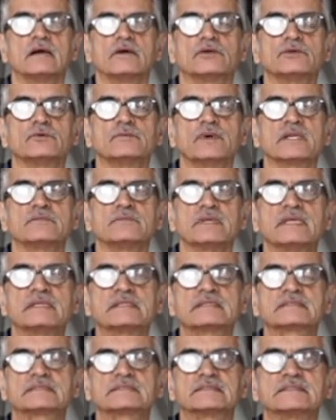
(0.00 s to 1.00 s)
You might be
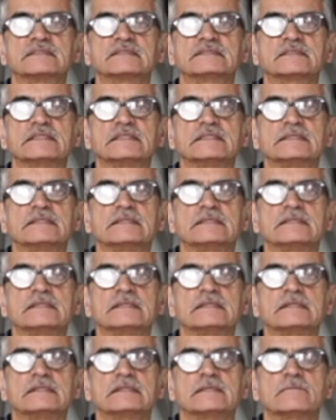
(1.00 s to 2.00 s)
interested in
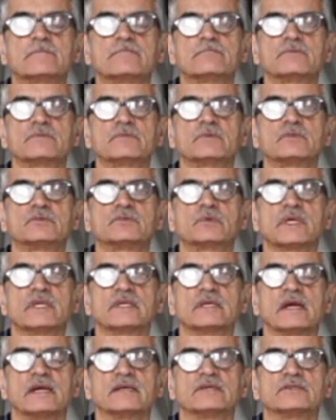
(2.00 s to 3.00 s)

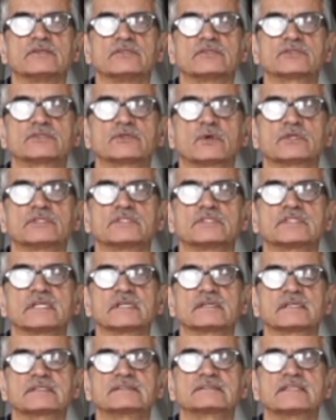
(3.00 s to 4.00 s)
doing a short
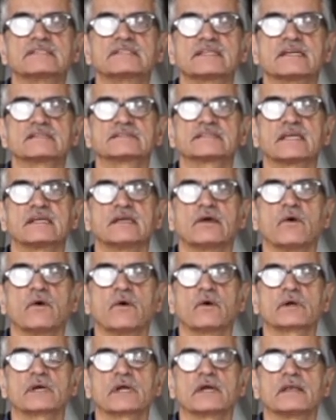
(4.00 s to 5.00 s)
research essay
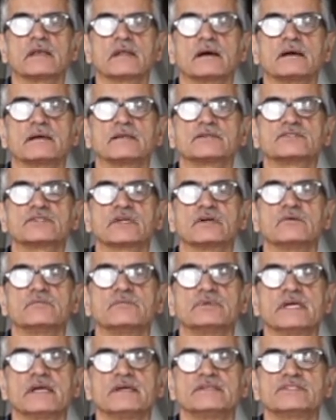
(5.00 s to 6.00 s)
or a large
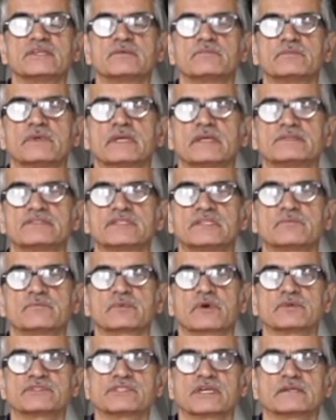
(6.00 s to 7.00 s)
PhD
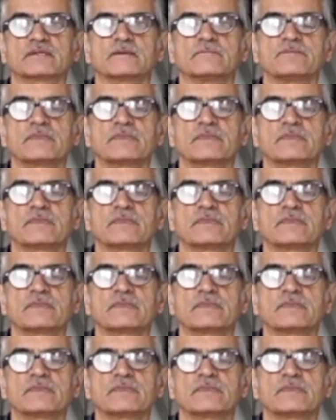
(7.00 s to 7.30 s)
project.